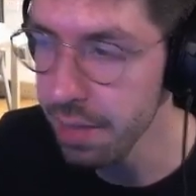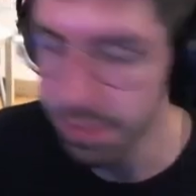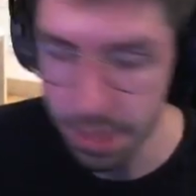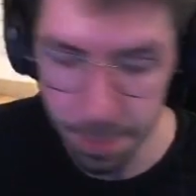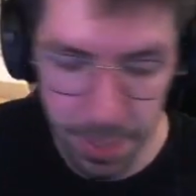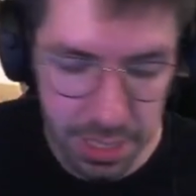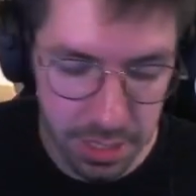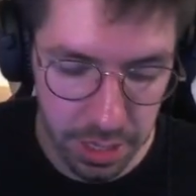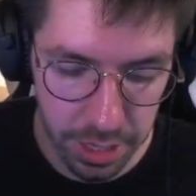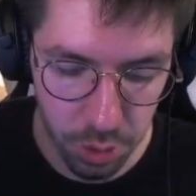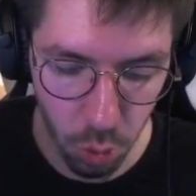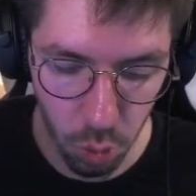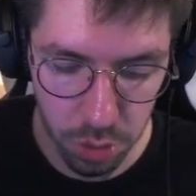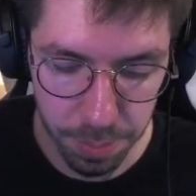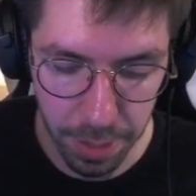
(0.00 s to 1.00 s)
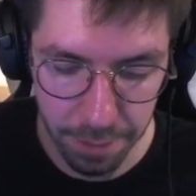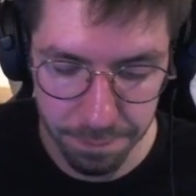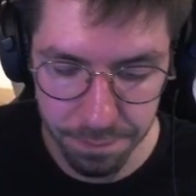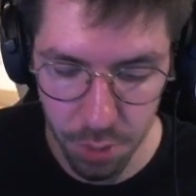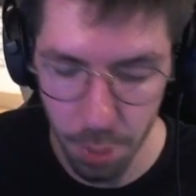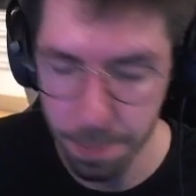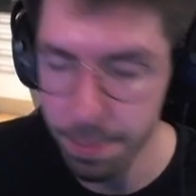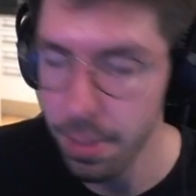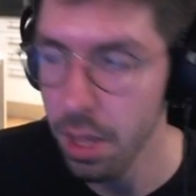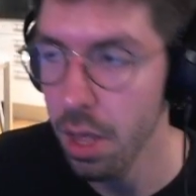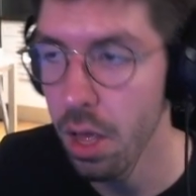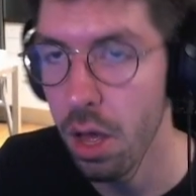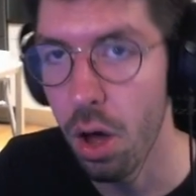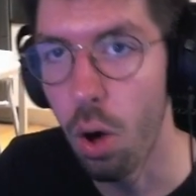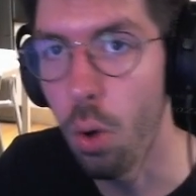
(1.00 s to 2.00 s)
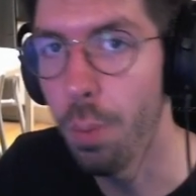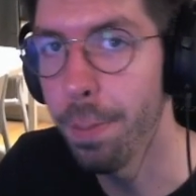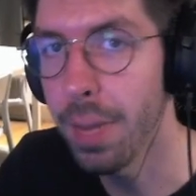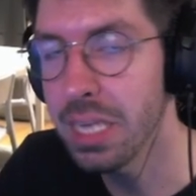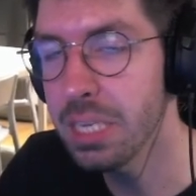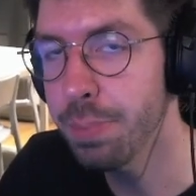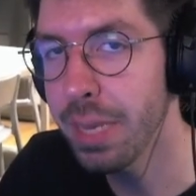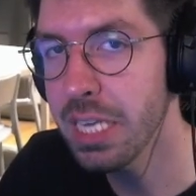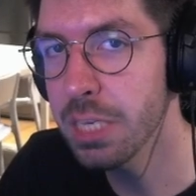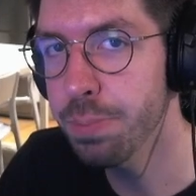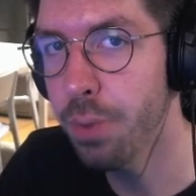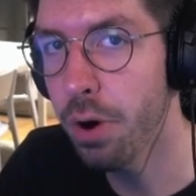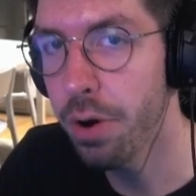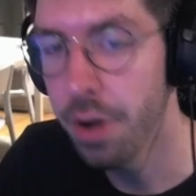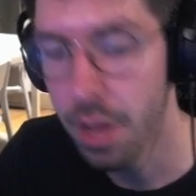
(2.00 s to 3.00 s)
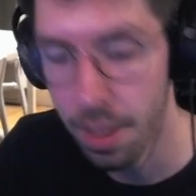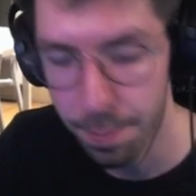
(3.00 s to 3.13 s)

That means I can hold my thumb on my spacebar,